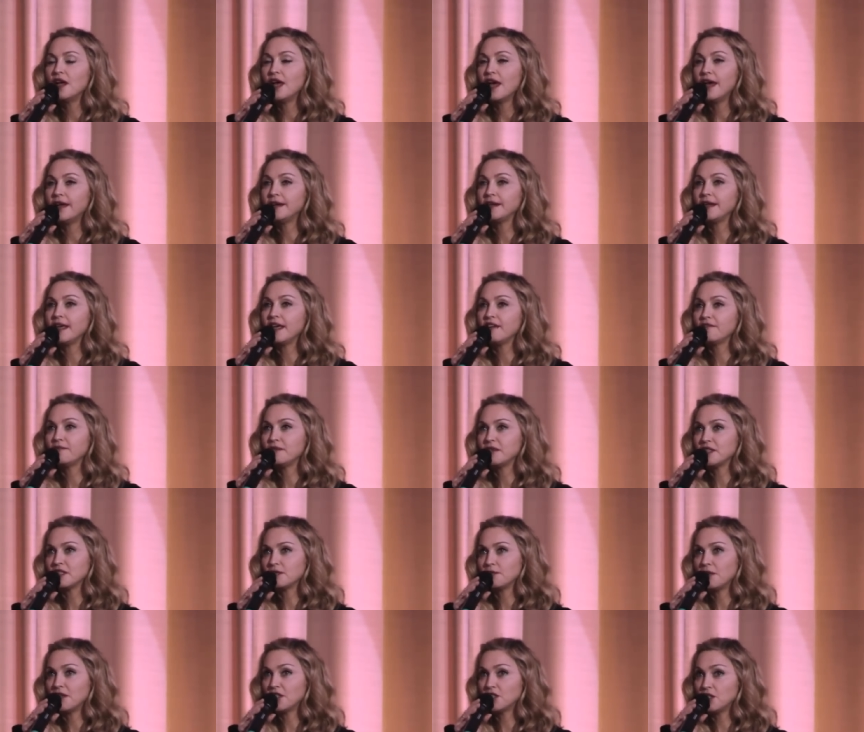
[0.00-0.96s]
and gave me
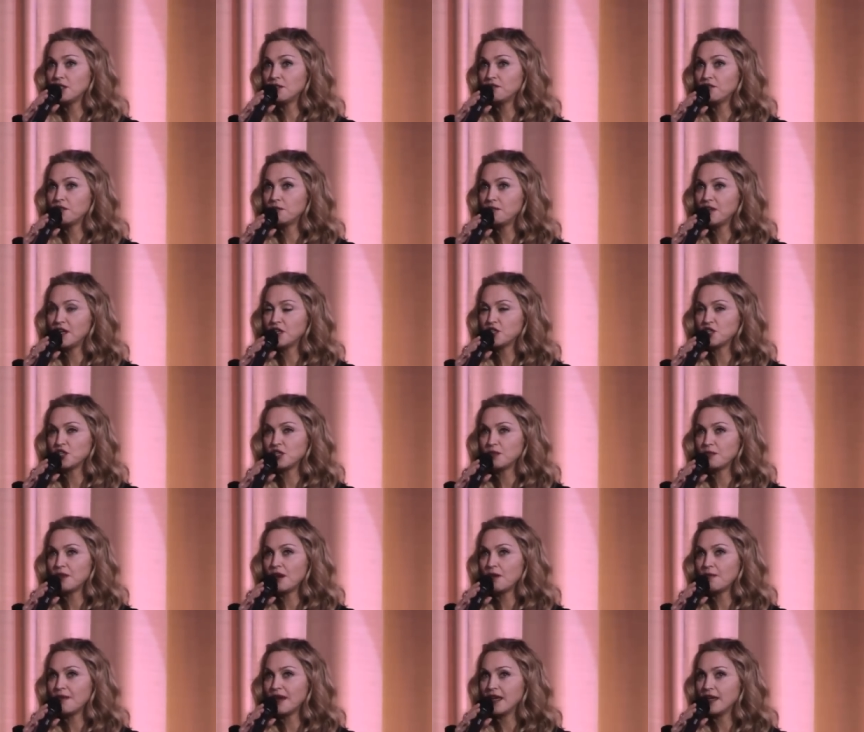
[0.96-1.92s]
as much information
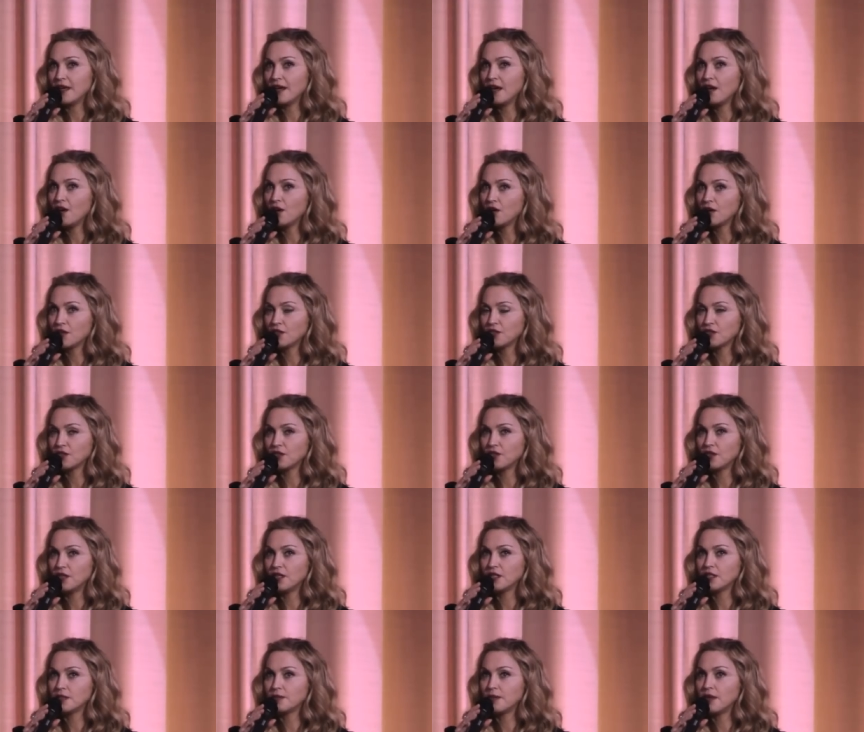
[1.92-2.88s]
about my
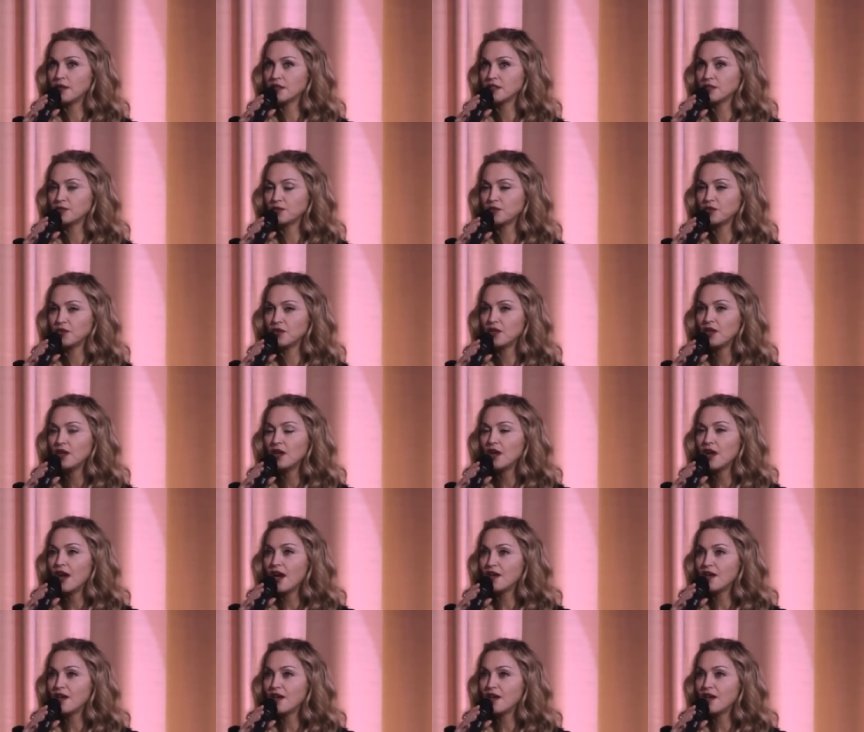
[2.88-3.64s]
character as possible.